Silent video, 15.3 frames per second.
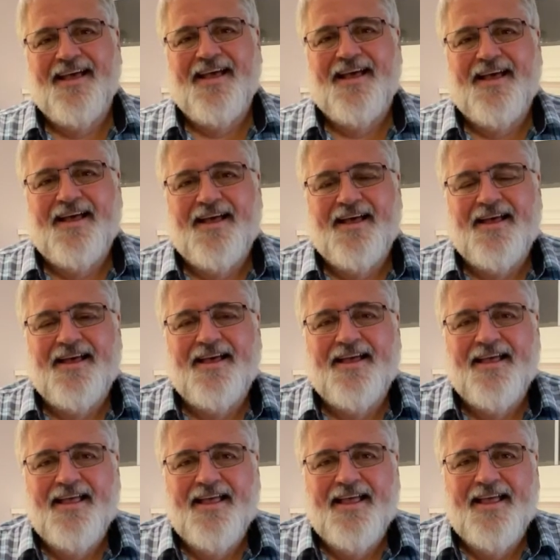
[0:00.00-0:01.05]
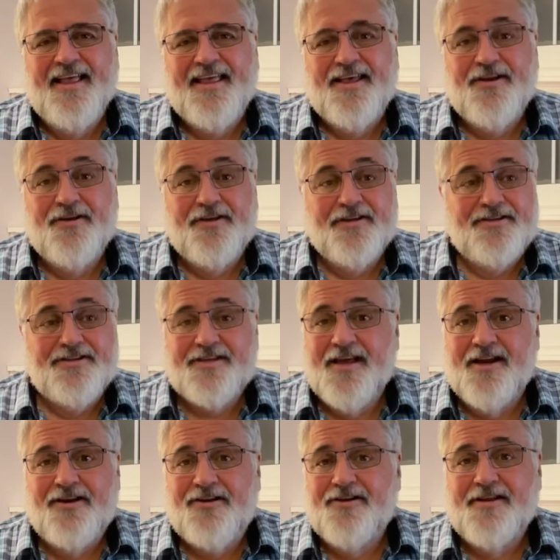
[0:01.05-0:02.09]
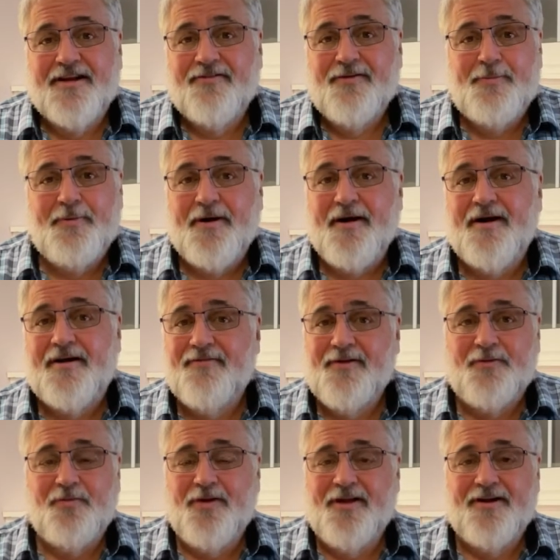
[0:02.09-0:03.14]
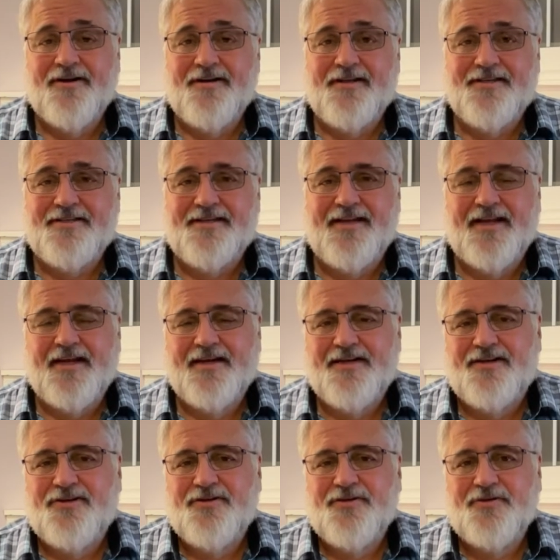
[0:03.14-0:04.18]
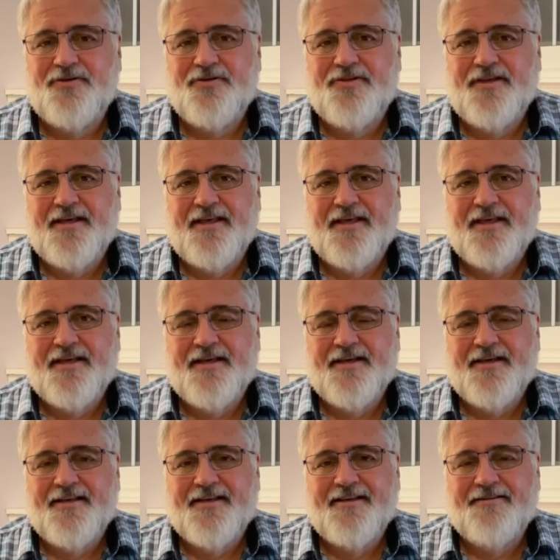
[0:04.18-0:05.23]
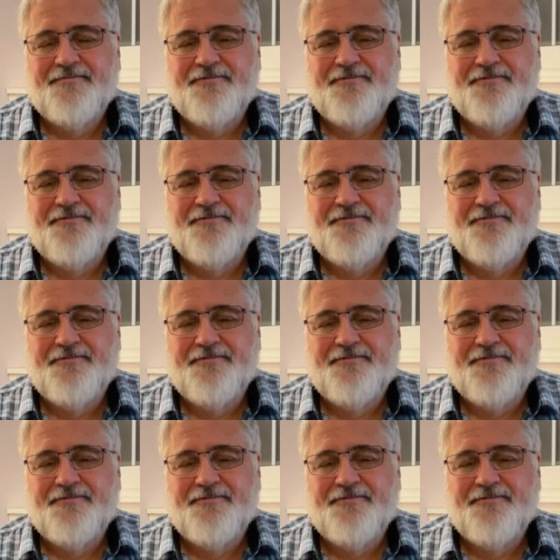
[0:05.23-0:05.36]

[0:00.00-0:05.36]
you know, you just kind of look at every part of it while you're listening to the